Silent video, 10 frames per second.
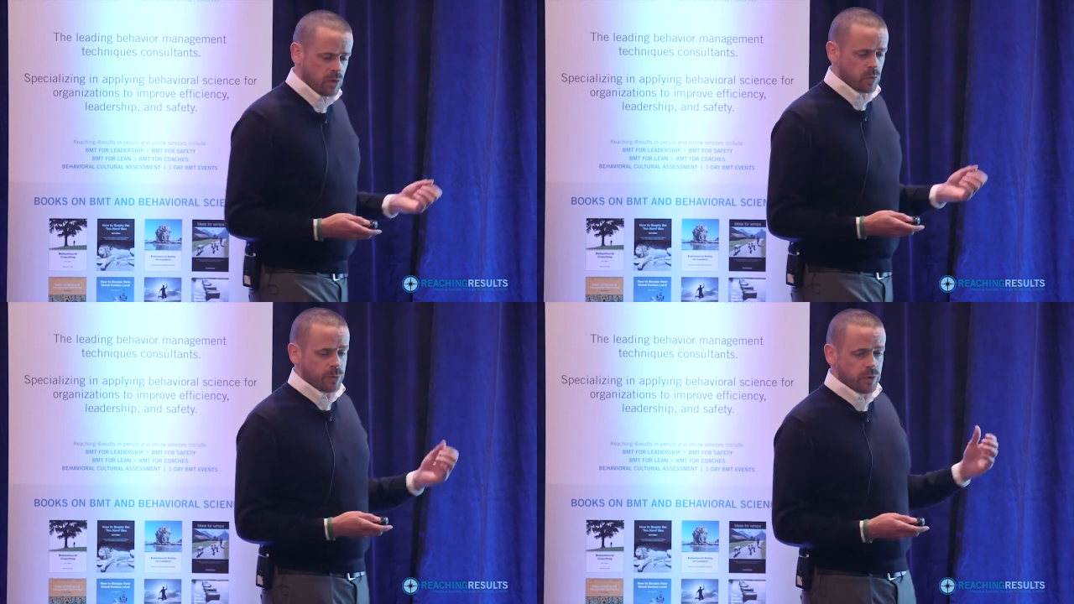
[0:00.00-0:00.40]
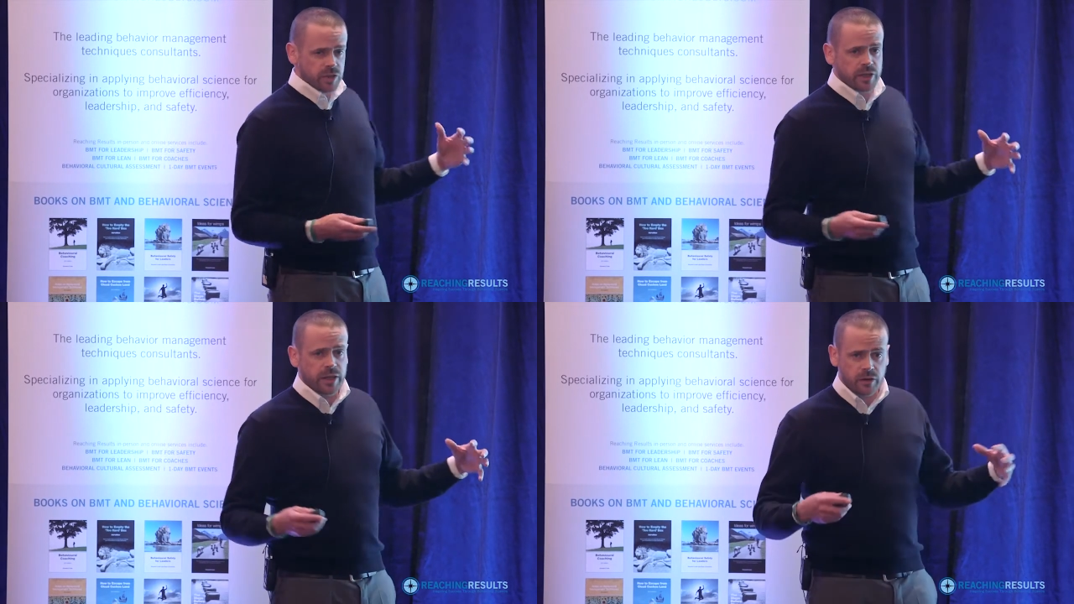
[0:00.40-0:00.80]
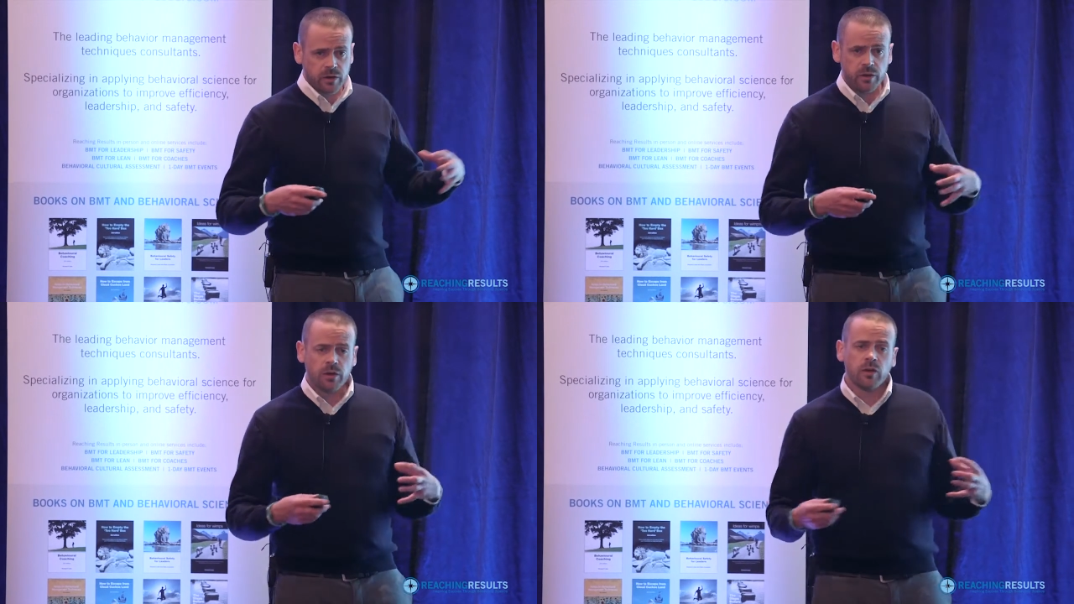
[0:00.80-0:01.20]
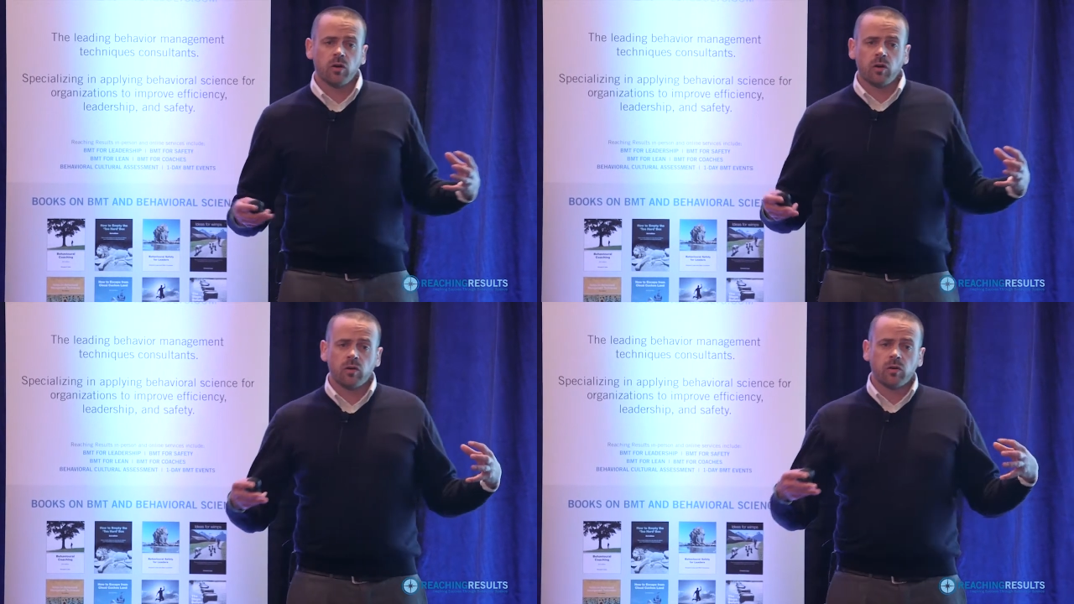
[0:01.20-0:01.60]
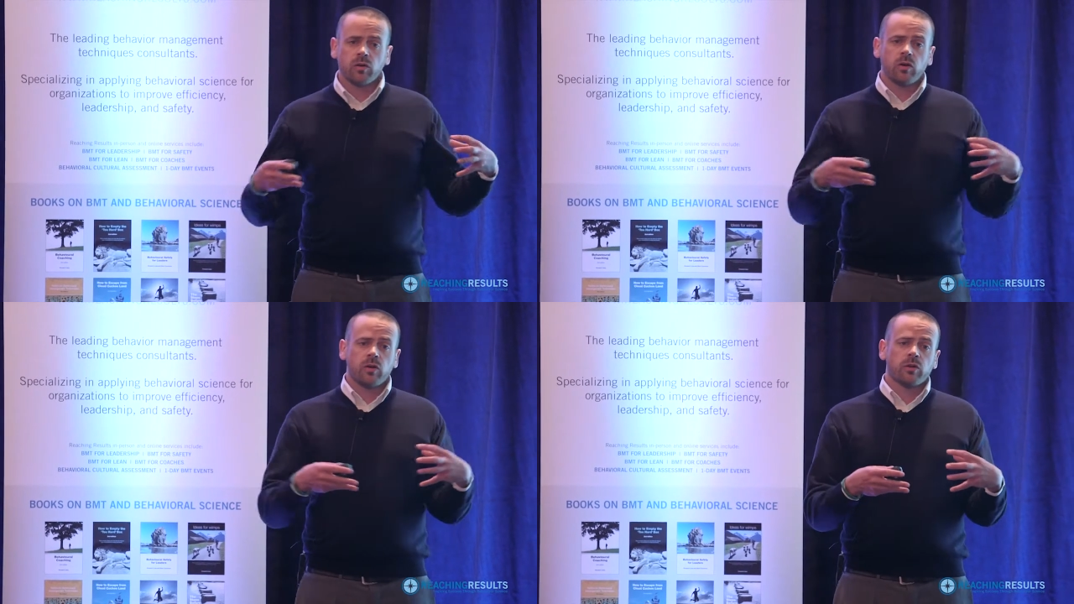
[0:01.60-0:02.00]
We put this together, all,
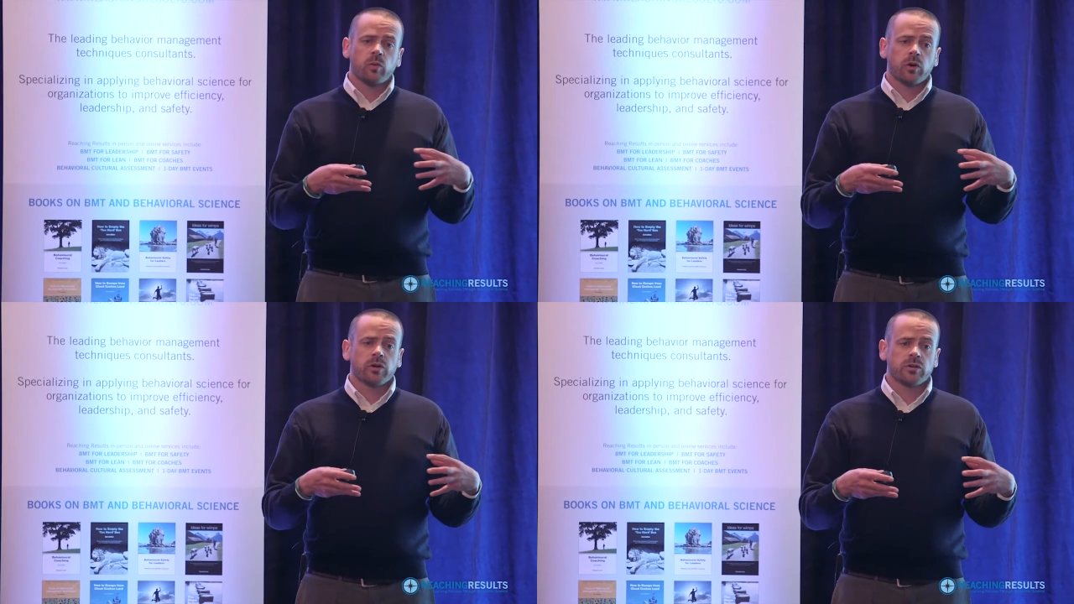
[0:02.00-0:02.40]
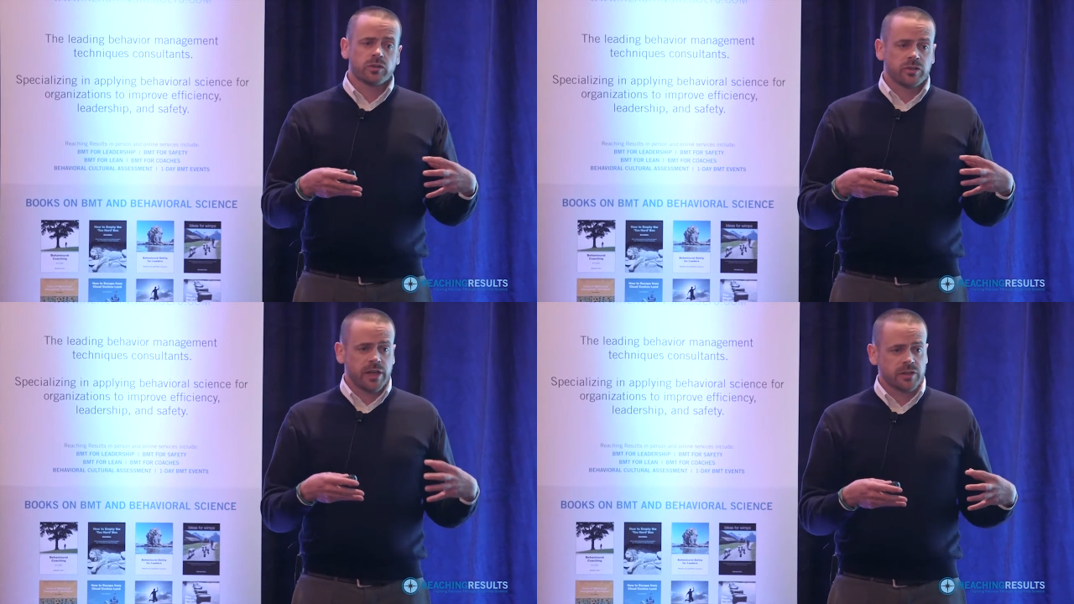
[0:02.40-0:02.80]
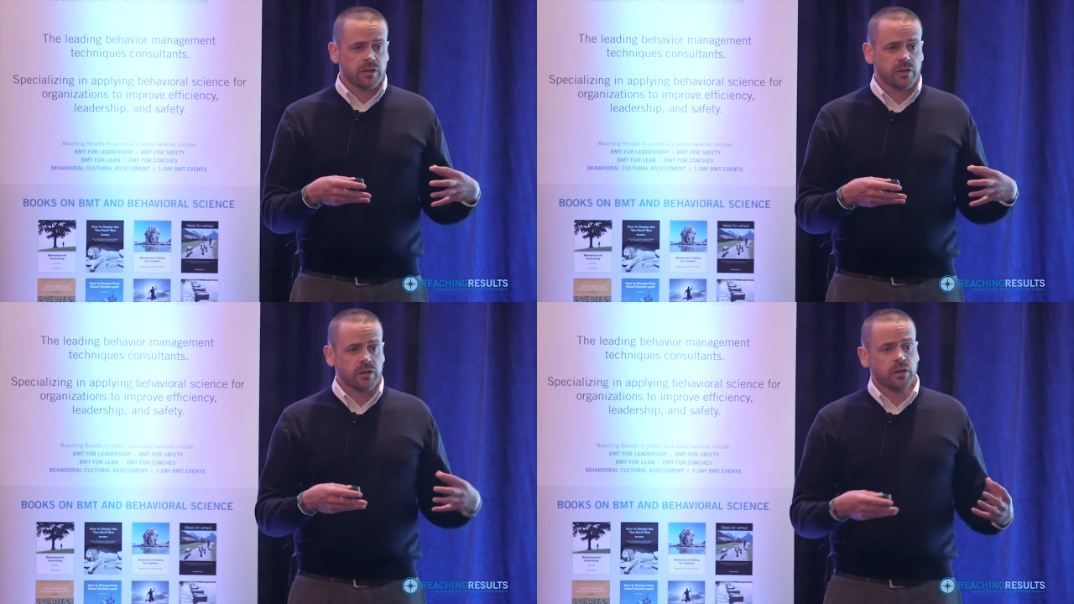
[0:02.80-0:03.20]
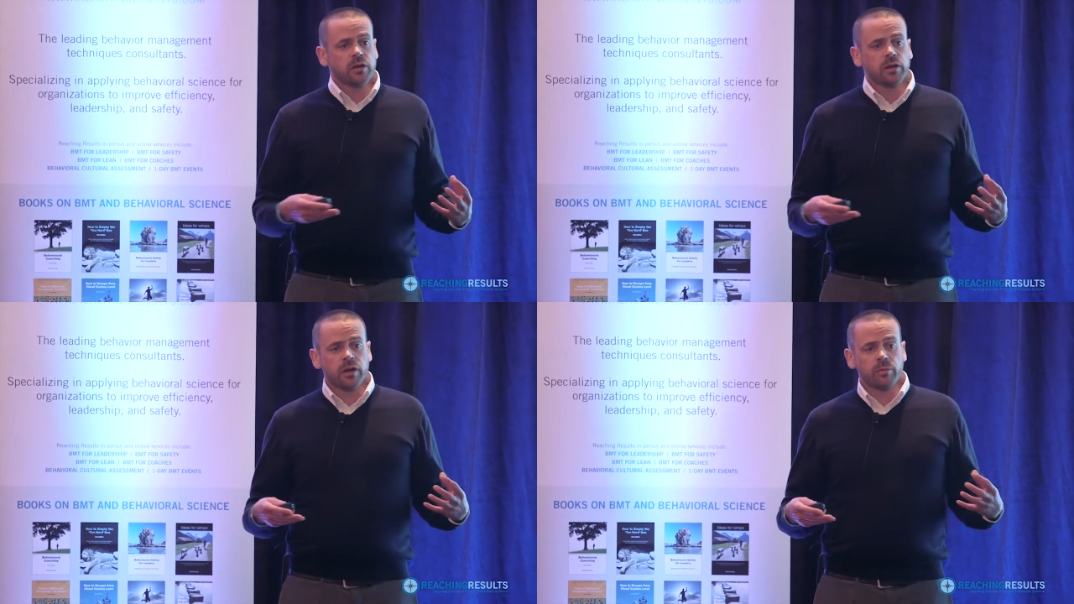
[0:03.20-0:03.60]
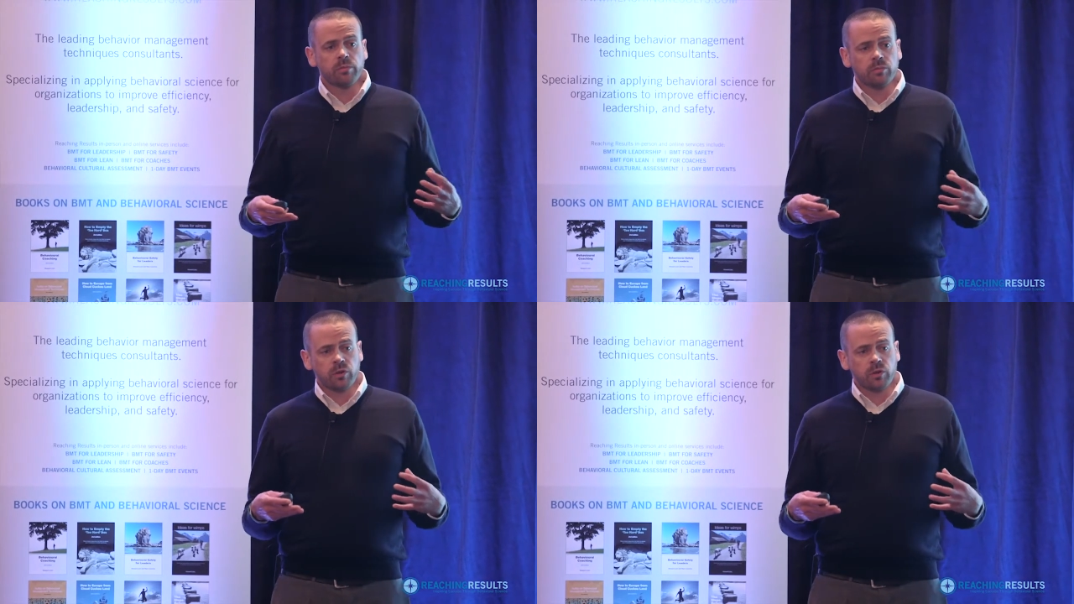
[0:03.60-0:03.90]
all the workers' data, um,